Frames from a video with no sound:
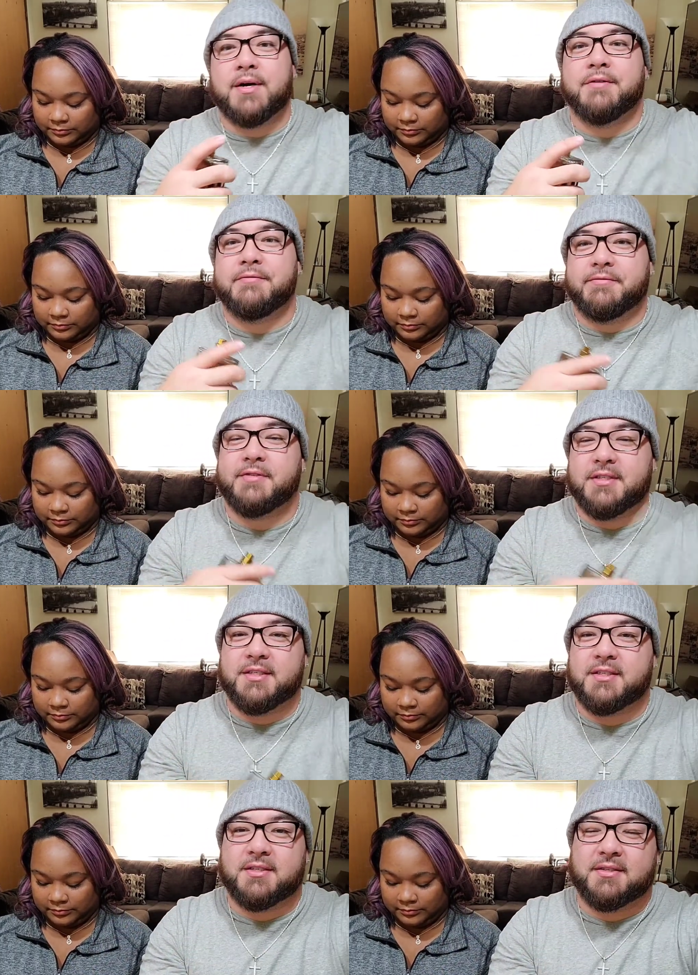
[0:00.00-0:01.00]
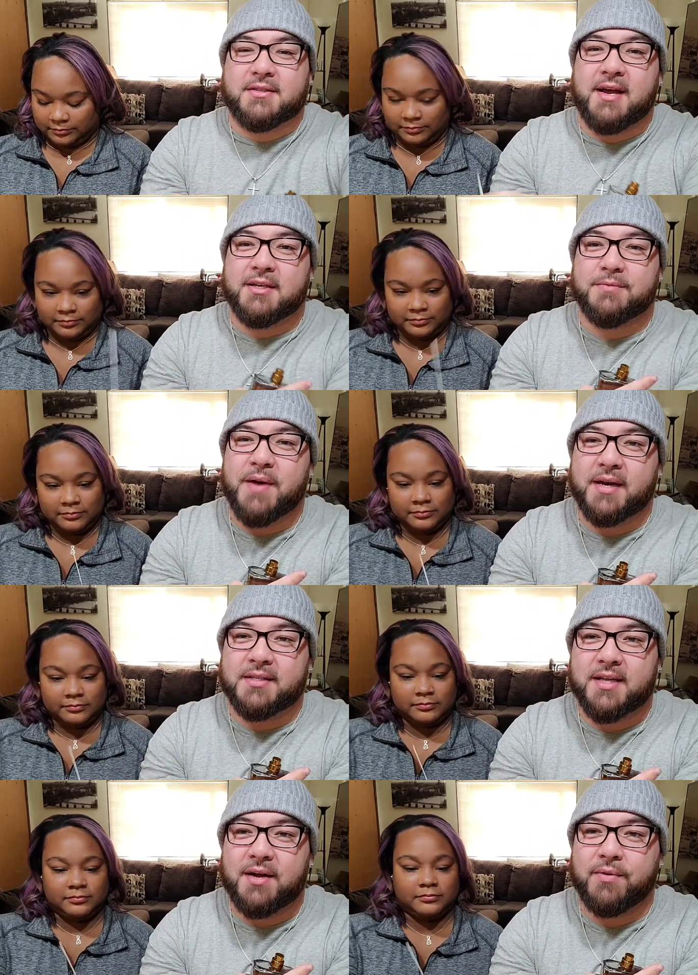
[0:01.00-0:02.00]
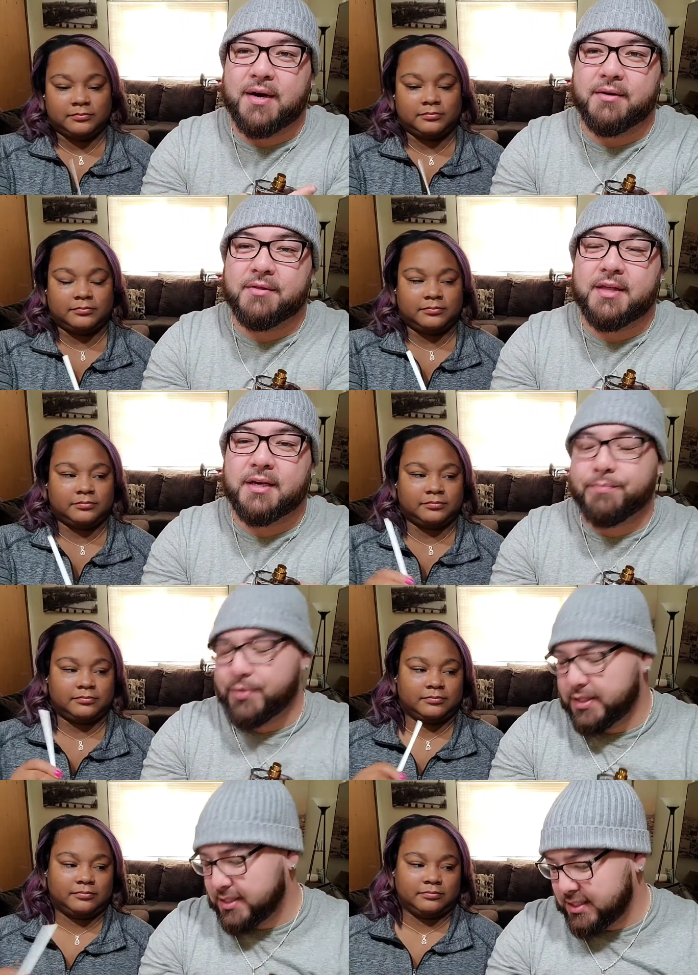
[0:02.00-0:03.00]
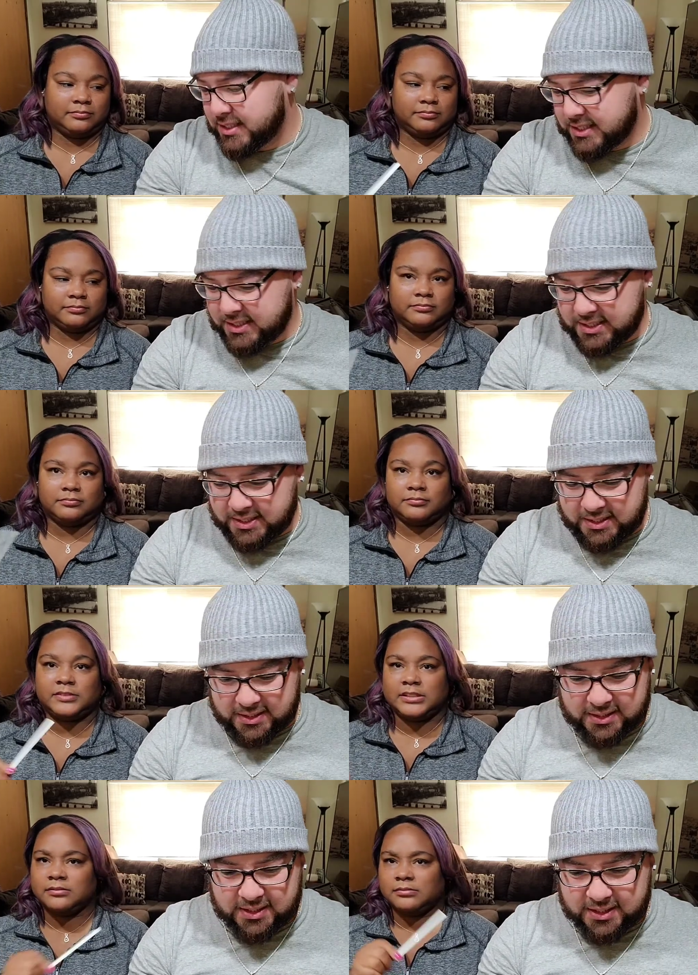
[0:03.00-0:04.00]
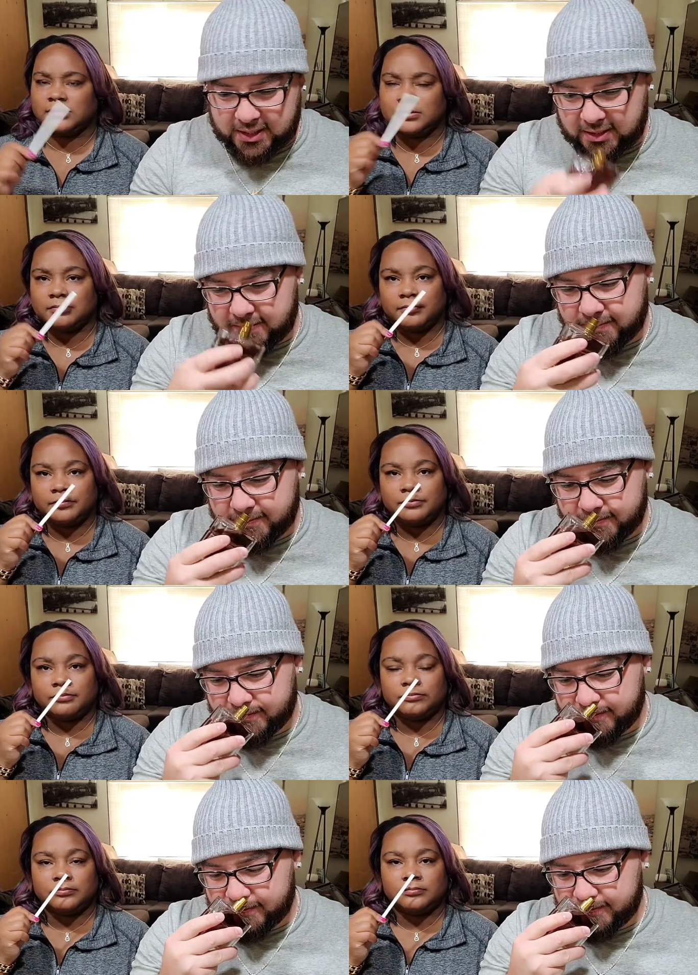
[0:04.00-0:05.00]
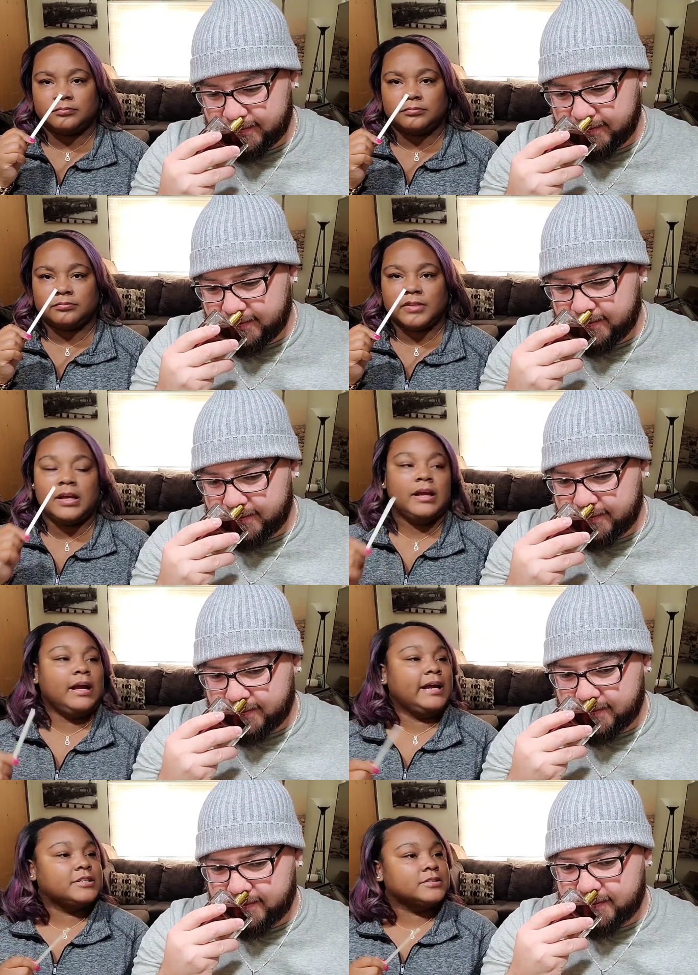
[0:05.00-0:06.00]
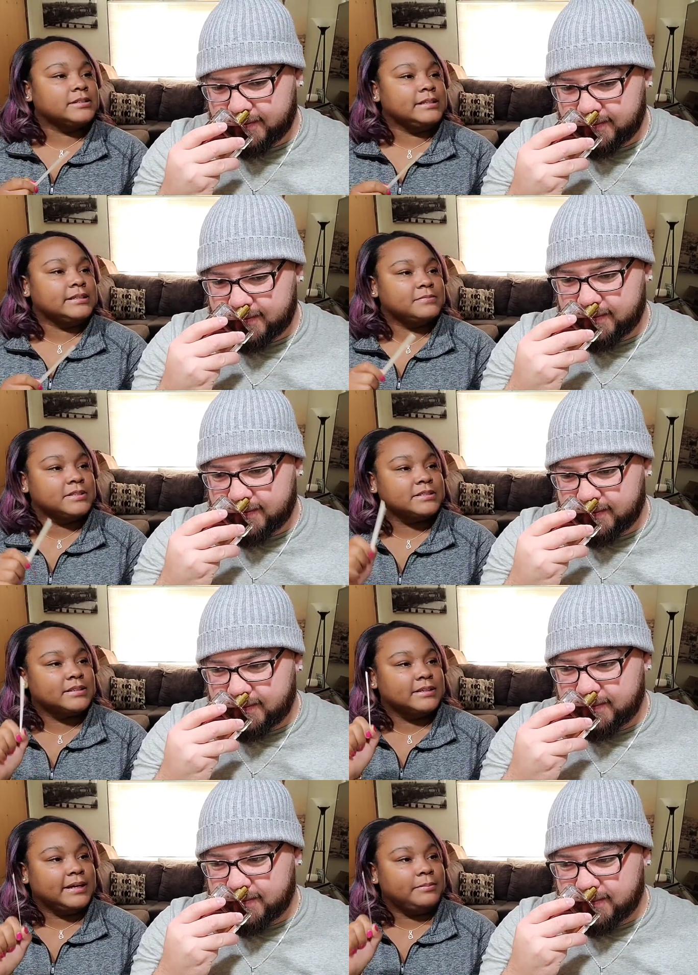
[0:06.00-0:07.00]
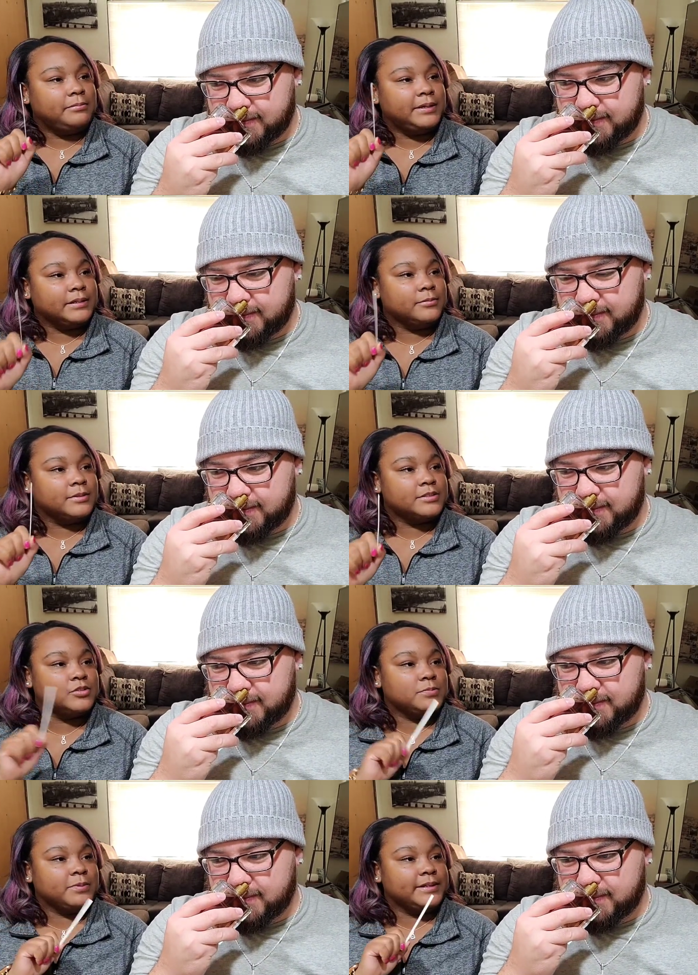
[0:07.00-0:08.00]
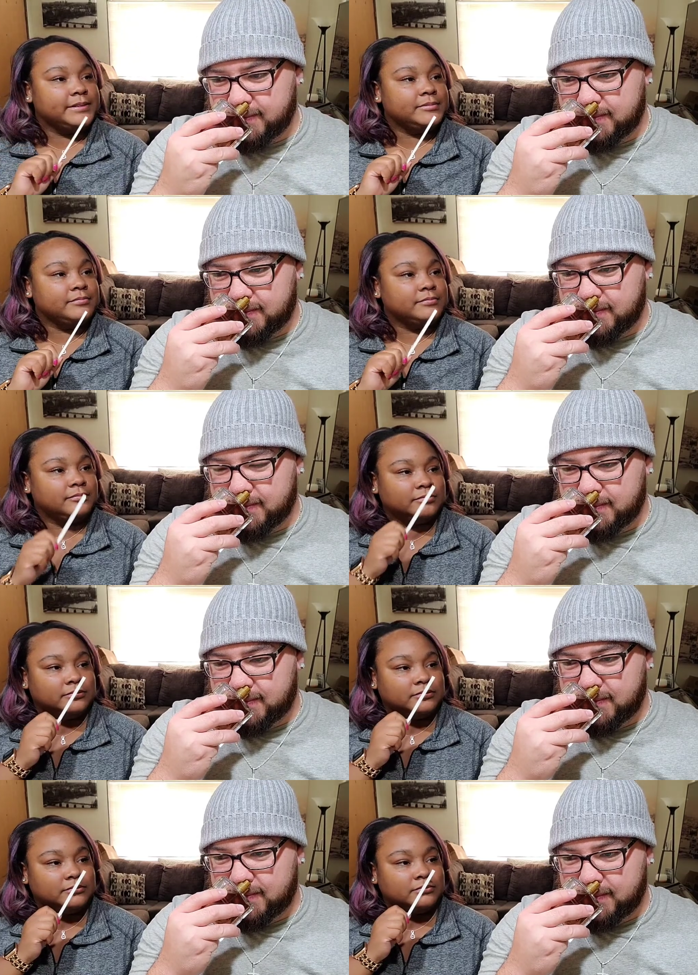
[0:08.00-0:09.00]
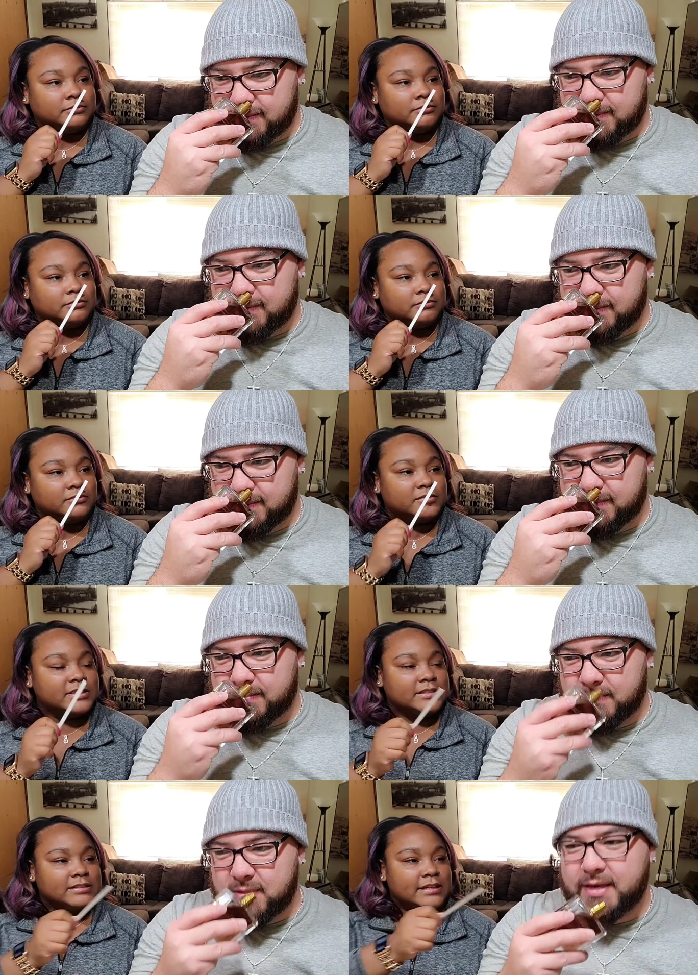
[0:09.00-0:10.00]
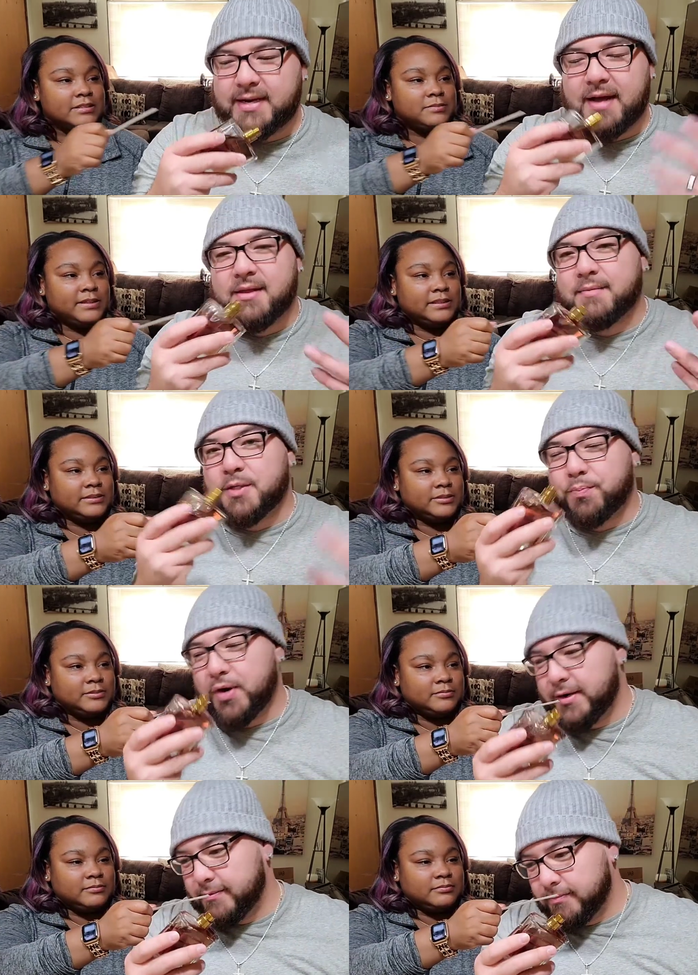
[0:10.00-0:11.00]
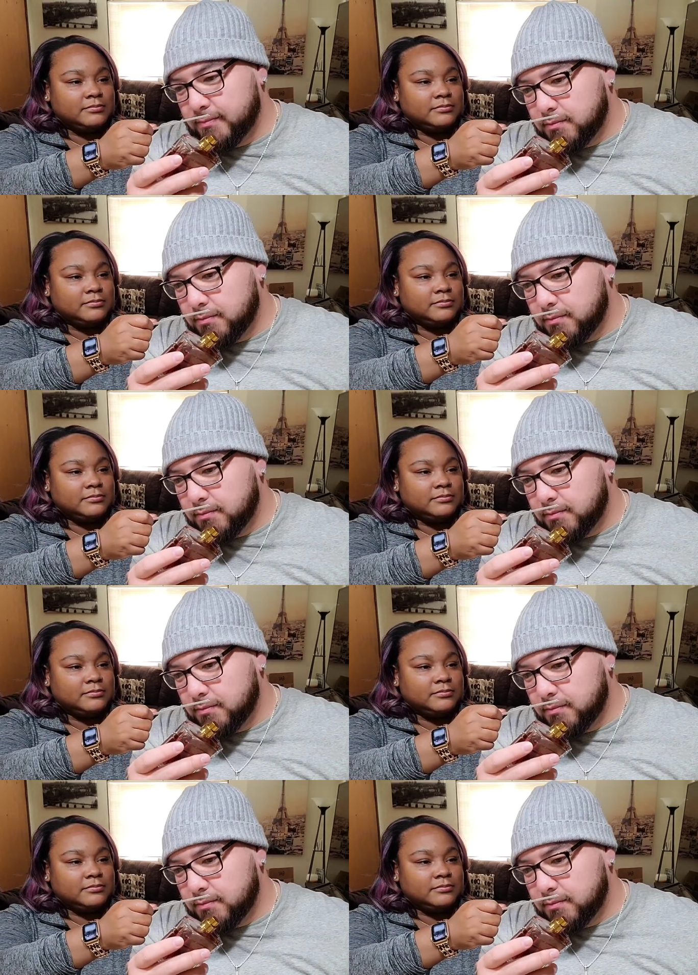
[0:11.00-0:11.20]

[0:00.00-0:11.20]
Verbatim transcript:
Speaker 1: rid of, this is not as bad as that one, I don't think, but this is a.
Speaker 2: Actually, it smells a lot better once you spray it. Look, like now that I'm spraying it,